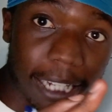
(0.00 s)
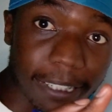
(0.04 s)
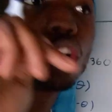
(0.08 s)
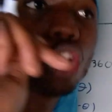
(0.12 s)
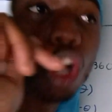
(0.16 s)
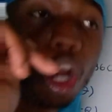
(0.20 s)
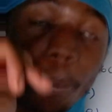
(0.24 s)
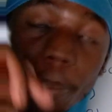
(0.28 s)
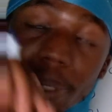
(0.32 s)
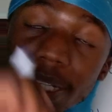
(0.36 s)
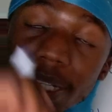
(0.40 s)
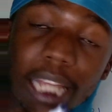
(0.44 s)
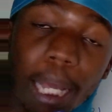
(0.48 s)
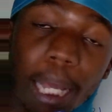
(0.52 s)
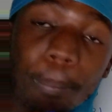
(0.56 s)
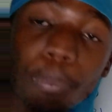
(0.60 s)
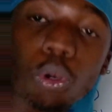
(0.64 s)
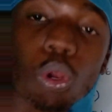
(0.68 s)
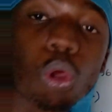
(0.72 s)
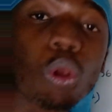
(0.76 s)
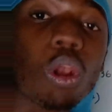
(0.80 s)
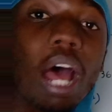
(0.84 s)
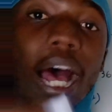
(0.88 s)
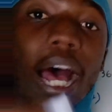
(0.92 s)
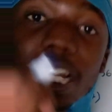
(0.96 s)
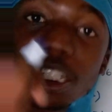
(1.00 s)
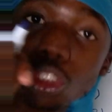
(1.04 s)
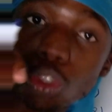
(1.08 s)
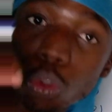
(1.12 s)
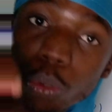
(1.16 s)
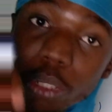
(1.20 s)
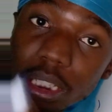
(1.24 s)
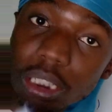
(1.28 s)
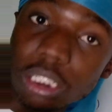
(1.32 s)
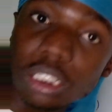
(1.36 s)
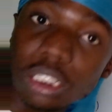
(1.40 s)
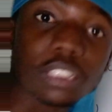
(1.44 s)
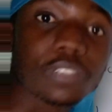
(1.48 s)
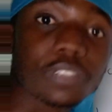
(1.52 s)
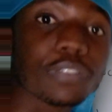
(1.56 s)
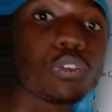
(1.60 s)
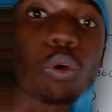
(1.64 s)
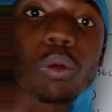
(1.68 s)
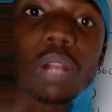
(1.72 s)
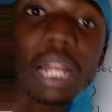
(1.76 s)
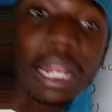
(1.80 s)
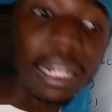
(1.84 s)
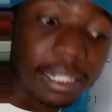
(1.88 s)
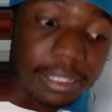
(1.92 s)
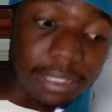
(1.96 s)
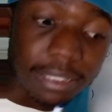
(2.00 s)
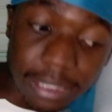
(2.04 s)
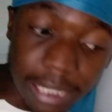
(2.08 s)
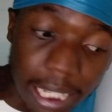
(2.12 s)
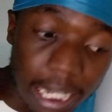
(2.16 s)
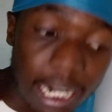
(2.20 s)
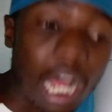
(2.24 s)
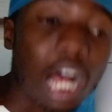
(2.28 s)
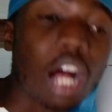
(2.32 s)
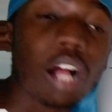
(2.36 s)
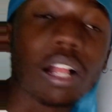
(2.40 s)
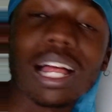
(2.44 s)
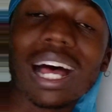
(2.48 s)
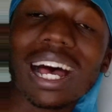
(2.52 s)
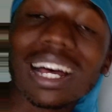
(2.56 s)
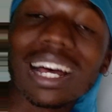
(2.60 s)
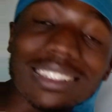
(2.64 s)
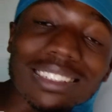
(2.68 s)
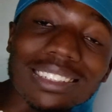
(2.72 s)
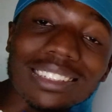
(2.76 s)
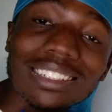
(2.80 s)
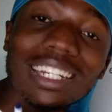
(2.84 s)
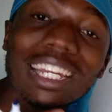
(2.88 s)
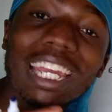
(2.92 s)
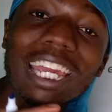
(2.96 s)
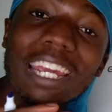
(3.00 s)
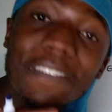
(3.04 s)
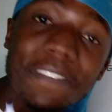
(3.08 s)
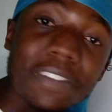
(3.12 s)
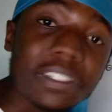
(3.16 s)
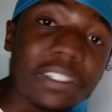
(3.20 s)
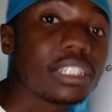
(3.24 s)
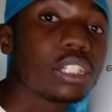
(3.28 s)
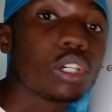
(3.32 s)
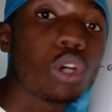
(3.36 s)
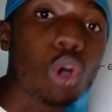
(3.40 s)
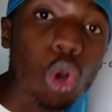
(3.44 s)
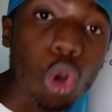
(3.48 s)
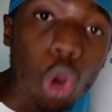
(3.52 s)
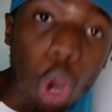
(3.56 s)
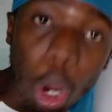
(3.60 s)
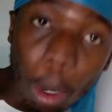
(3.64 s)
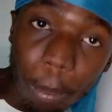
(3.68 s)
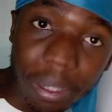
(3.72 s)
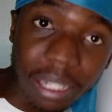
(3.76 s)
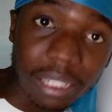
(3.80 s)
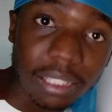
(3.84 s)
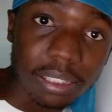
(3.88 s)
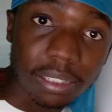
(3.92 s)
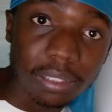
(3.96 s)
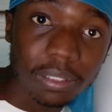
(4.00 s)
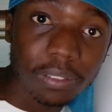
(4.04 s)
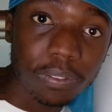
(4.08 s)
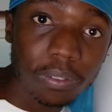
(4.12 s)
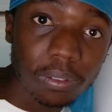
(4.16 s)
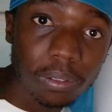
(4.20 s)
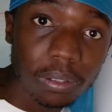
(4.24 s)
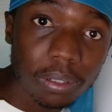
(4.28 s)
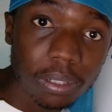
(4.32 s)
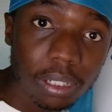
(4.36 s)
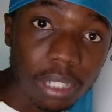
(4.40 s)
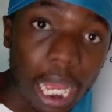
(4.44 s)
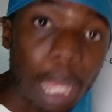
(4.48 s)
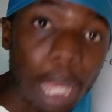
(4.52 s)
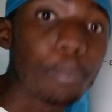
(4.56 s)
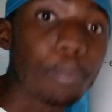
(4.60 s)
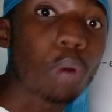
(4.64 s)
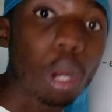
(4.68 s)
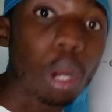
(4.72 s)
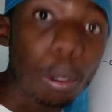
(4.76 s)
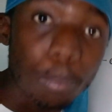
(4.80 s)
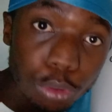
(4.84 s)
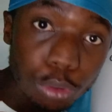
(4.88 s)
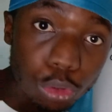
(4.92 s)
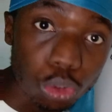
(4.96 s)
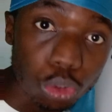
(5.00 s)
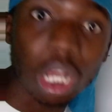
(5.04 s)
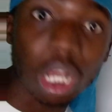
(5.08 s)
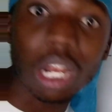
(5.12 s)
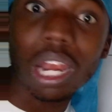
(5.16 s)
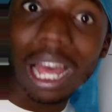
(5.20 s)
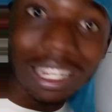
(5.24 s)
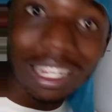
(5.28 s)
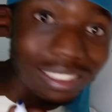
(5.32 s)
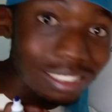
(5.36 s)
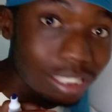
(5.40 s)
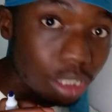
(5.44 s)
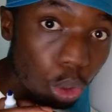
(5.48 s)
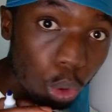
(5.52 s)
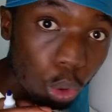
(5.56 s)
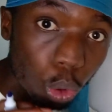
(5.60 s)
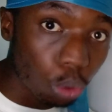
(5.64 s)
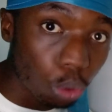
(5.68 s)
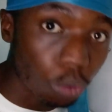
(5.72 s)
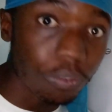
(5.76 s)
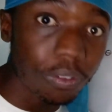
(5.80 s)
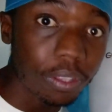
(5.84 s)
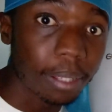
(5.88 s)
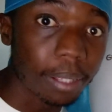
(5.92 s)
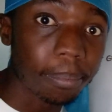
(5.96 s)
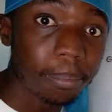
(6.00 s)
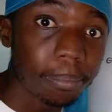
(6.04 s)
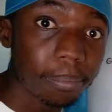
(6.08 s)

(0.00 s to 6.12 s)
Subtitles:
Comment down below and ask questions if you don't understand. I'll answer every single comment. I promise you, I'll answer all of them.